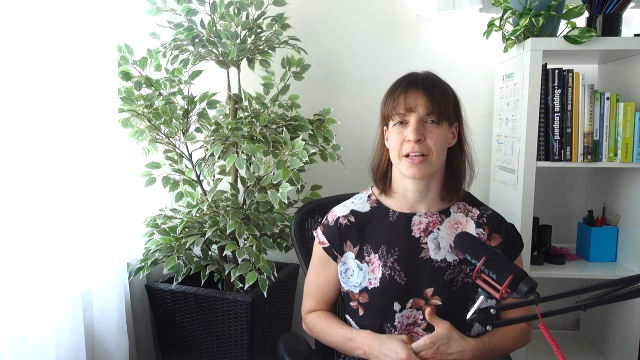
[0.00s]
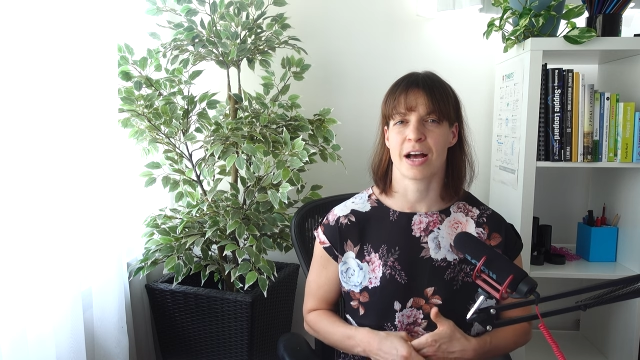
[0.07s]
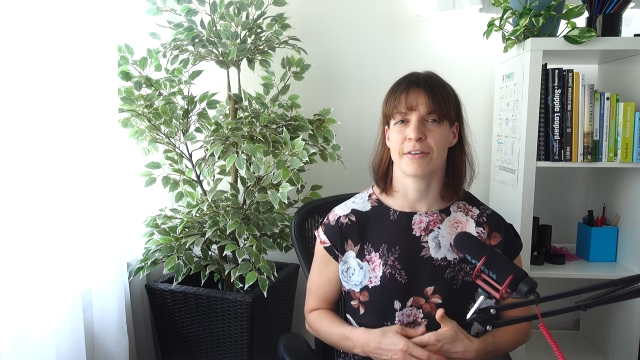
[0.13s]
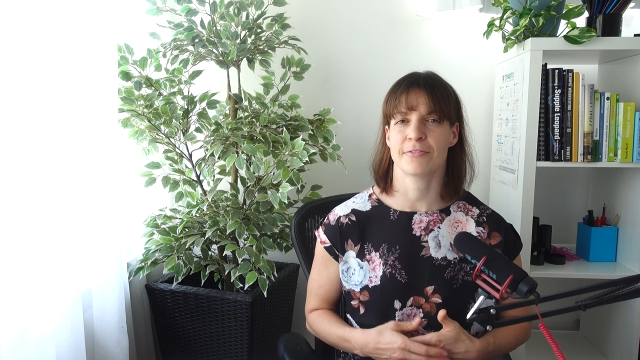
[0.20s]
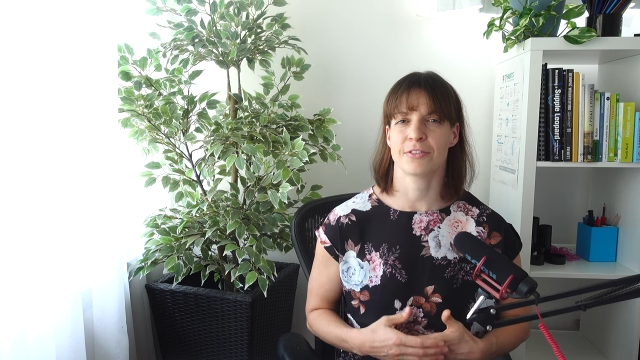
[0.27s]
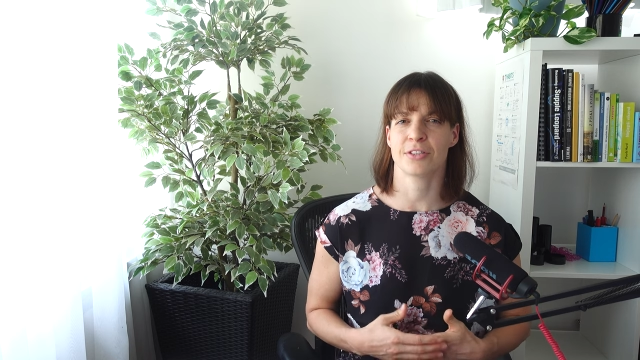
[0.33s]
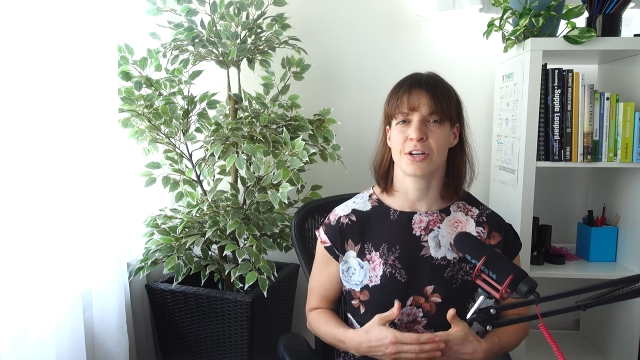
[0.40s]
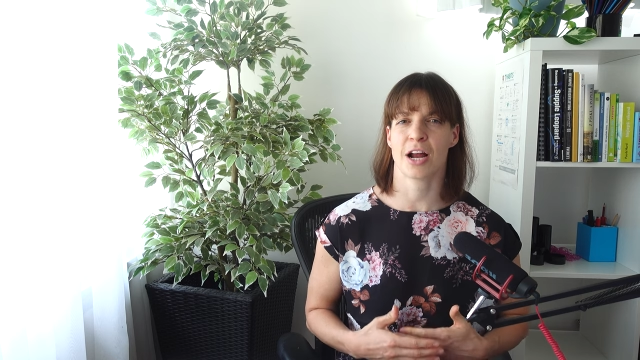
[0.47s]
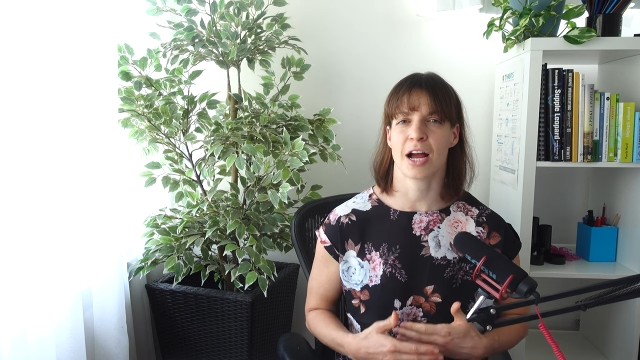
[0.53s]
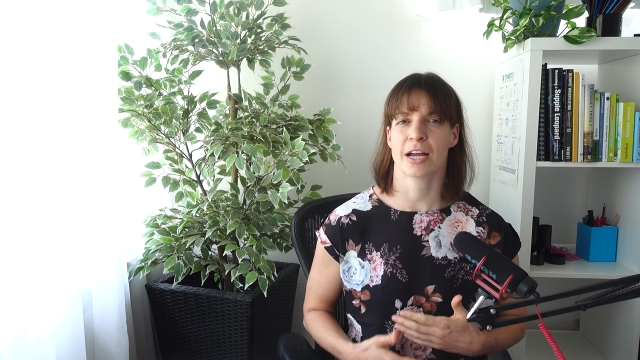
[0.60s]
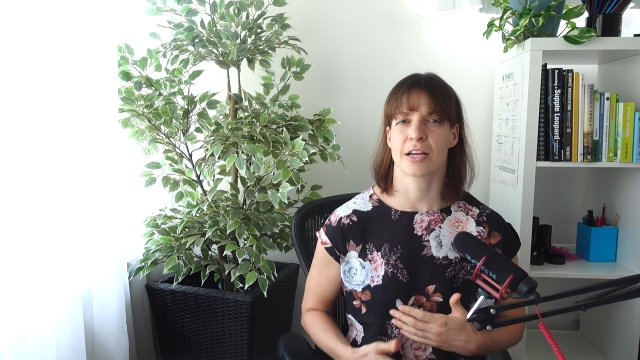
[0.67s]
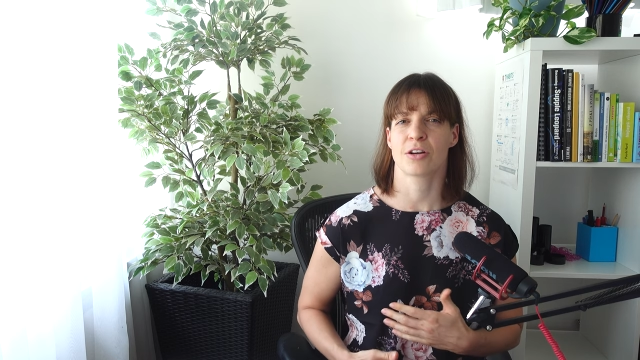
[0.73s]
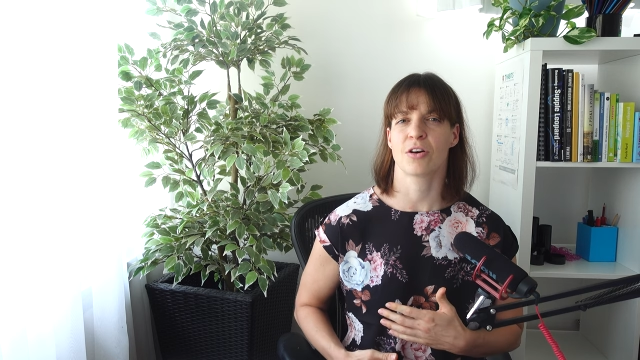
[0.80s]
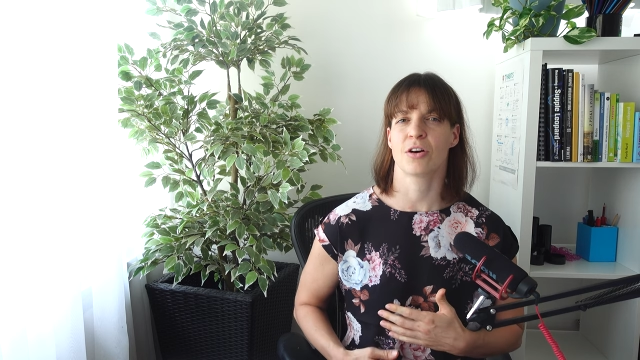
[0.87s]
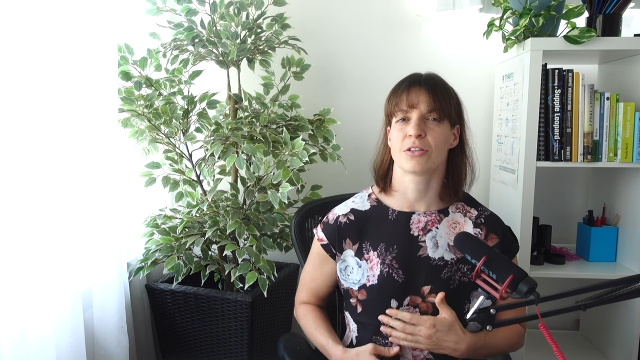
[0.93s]
But
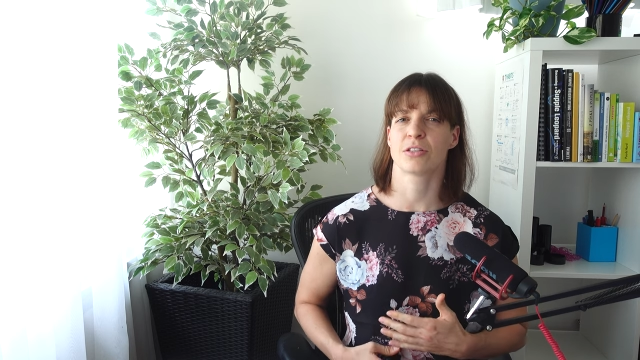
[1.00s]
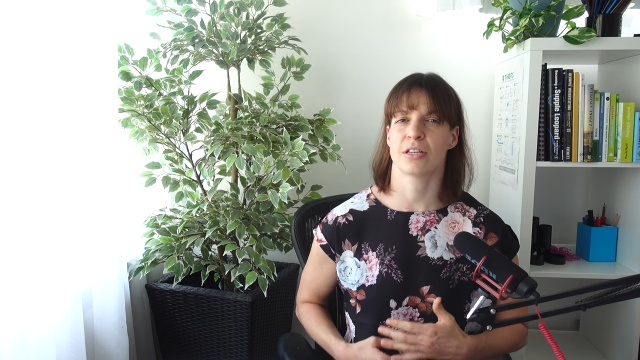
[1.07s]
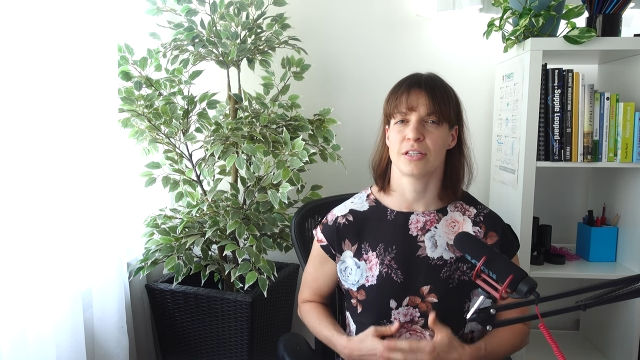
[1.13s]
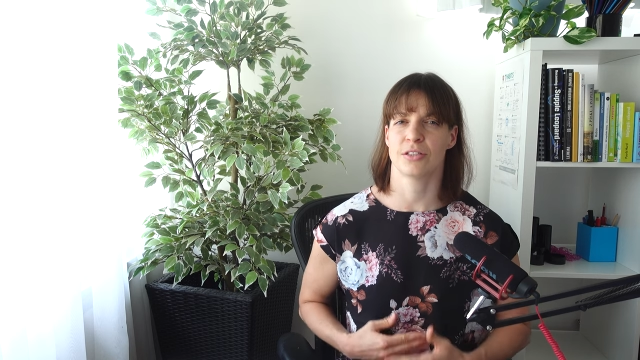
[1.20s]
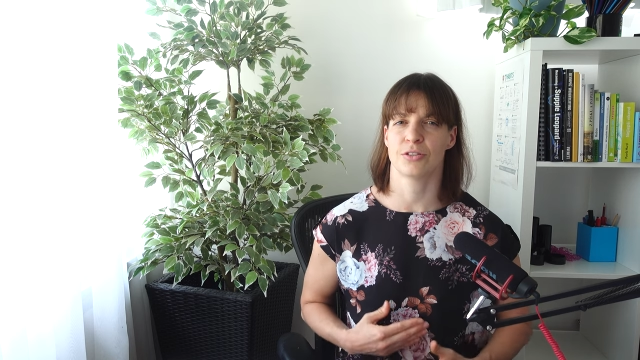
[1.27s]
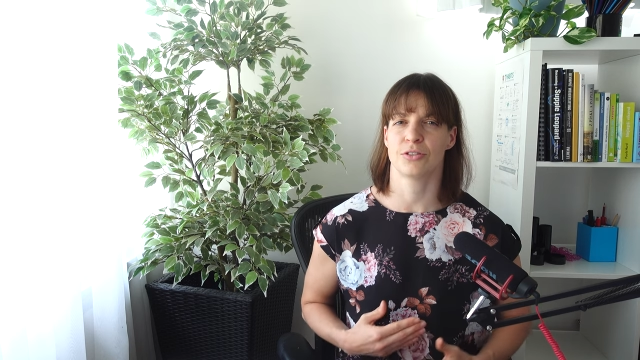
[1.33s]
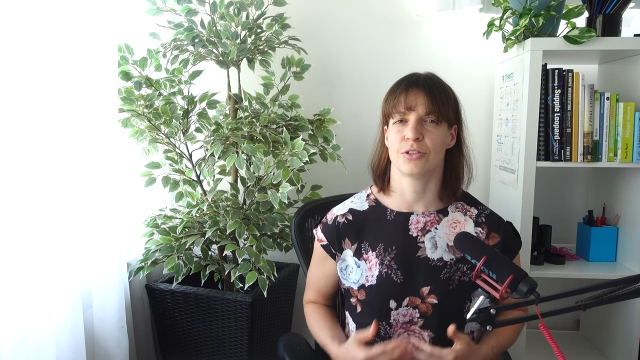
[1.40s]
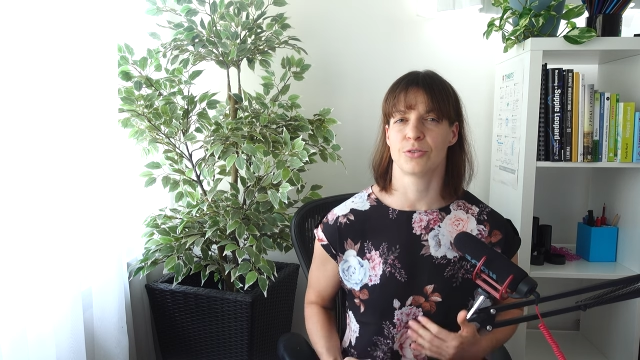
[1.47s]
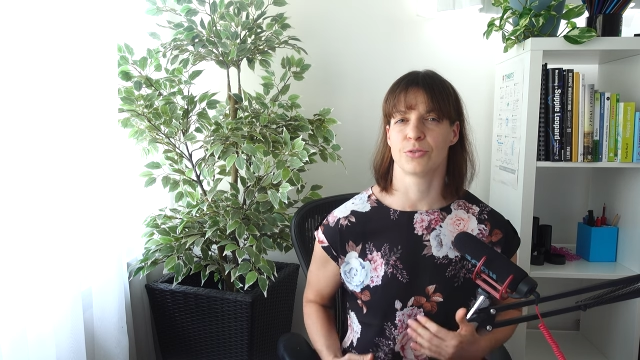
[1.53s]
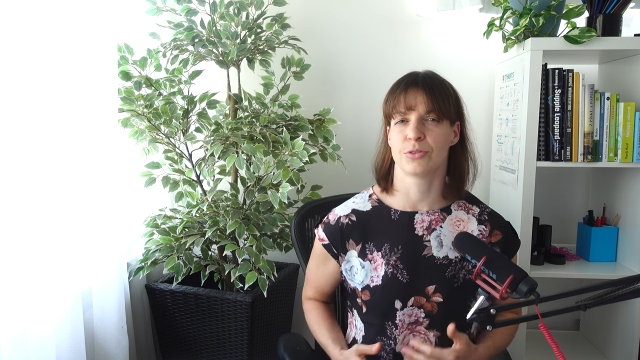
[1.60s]
after I got into